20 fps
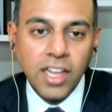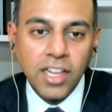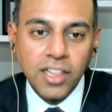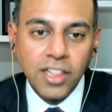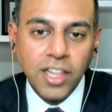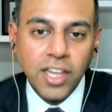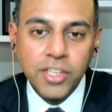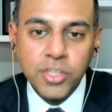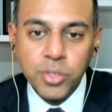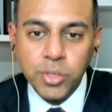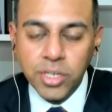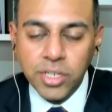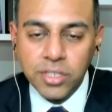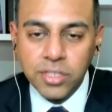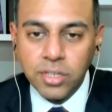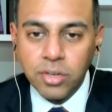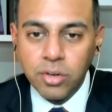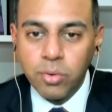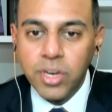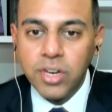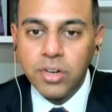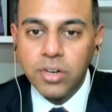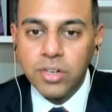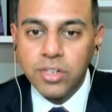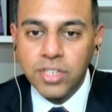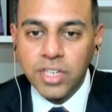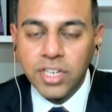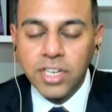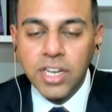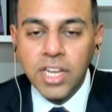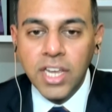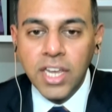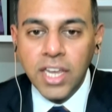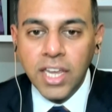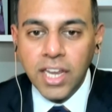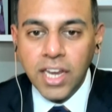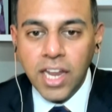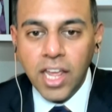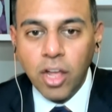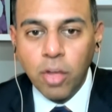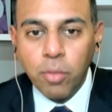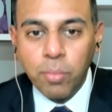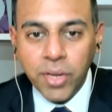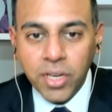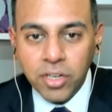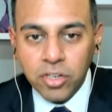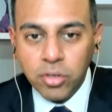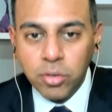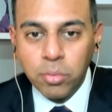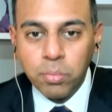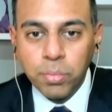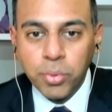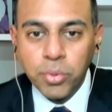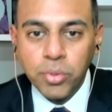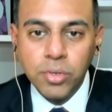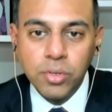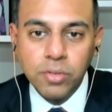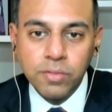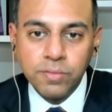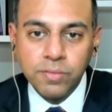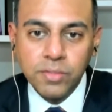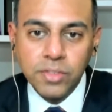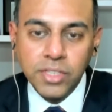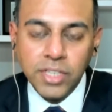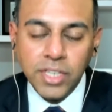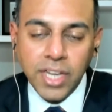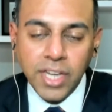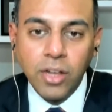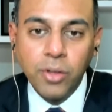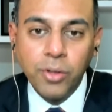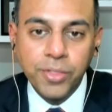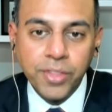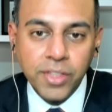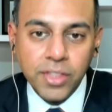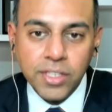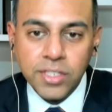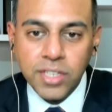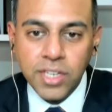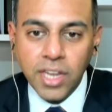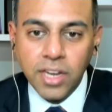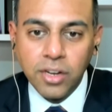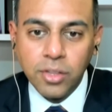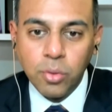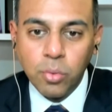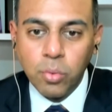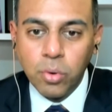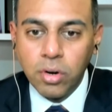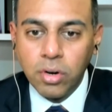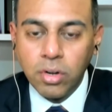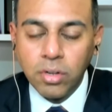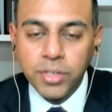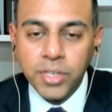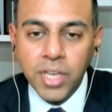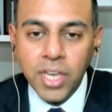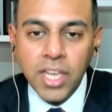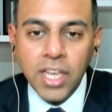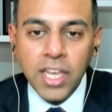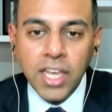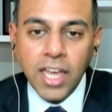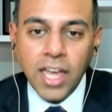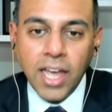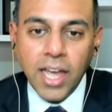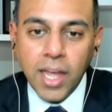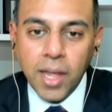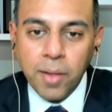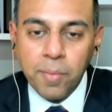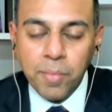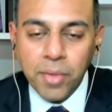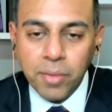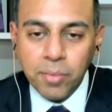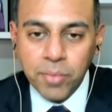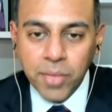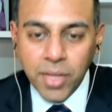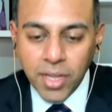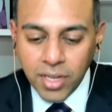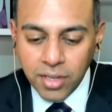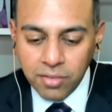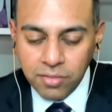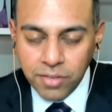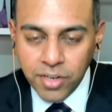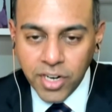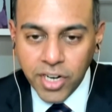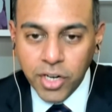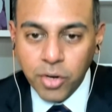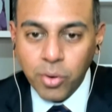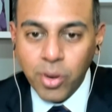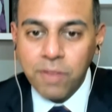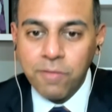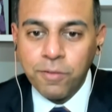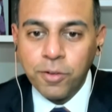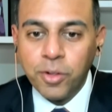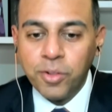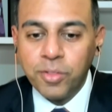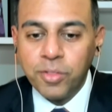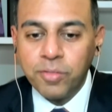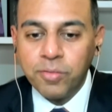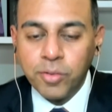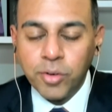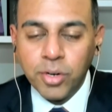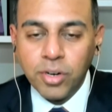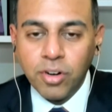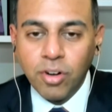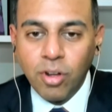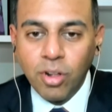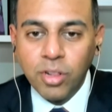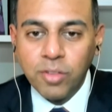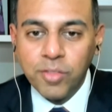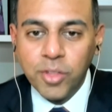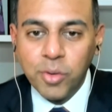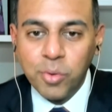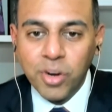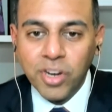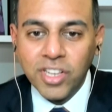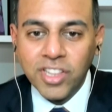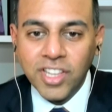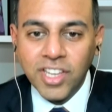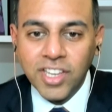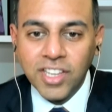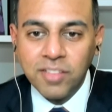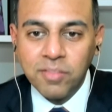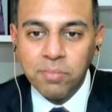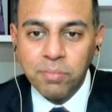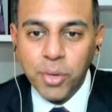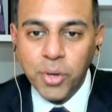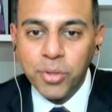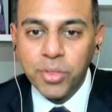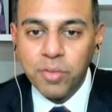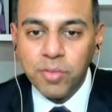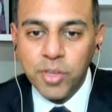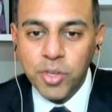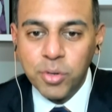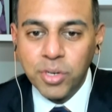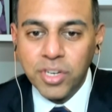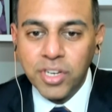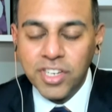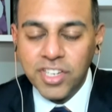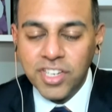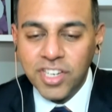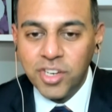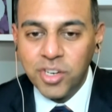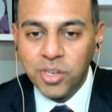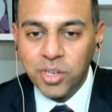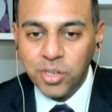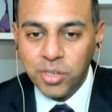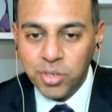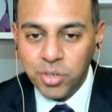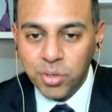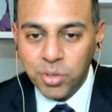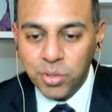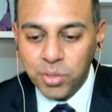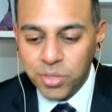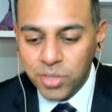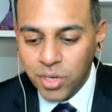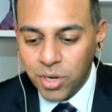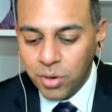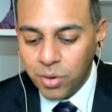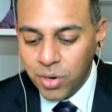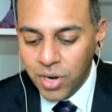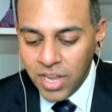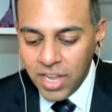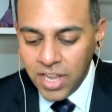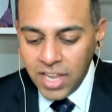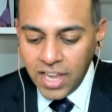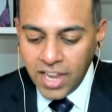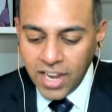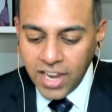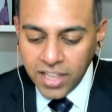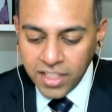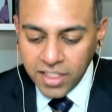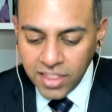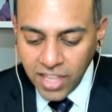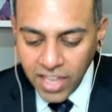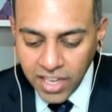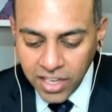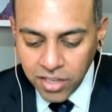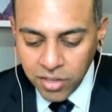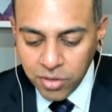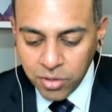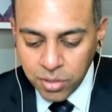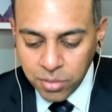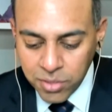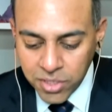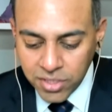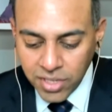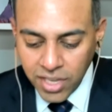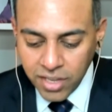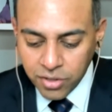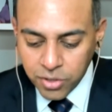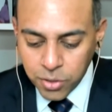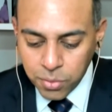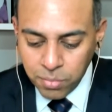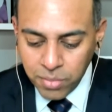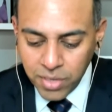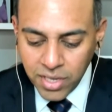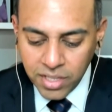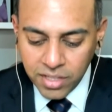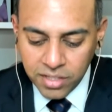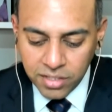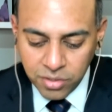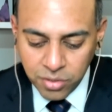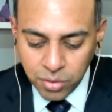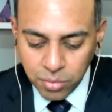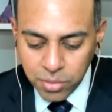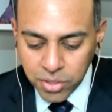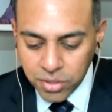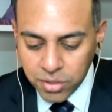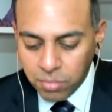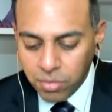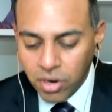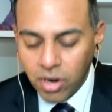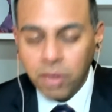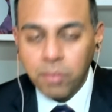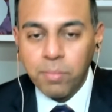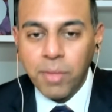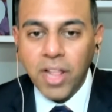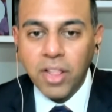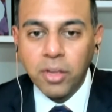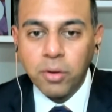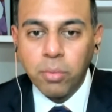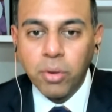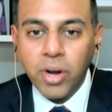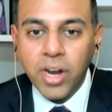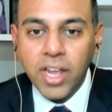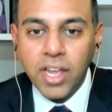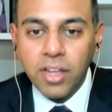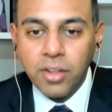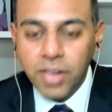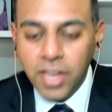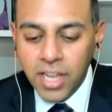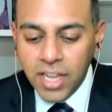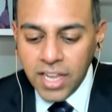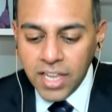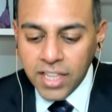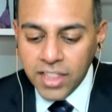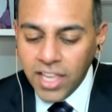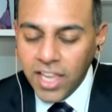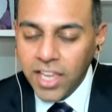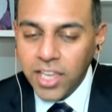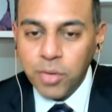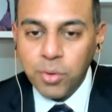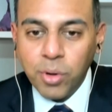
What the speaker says: illustrious careers in helping to improve the health and the state of the world. Very grateful for all of the work that both of you continue to do. So thank you to Ms. Gail Smith, to Mr. Mark Malik Brown. Thank